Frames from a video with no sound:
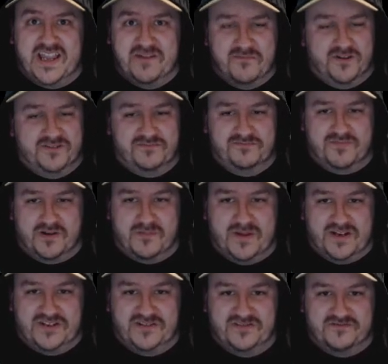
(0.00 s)
team on Pro
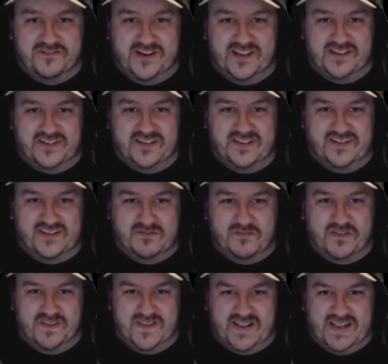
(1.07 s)
Manager 3. They
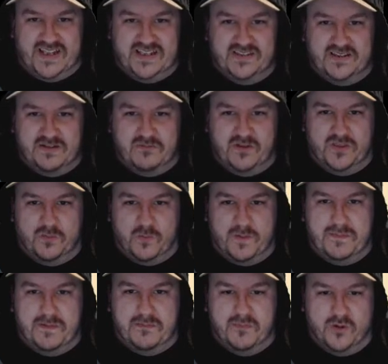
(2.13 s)
won the
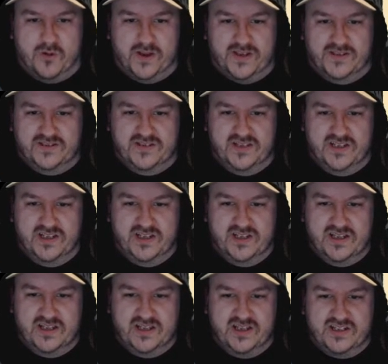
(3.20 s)
whipping, boys.
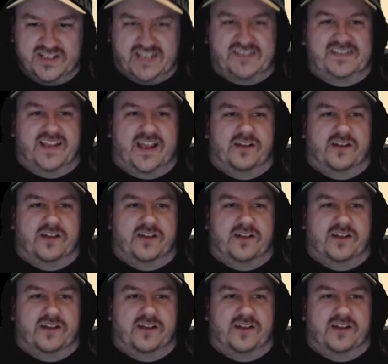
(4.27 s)
Get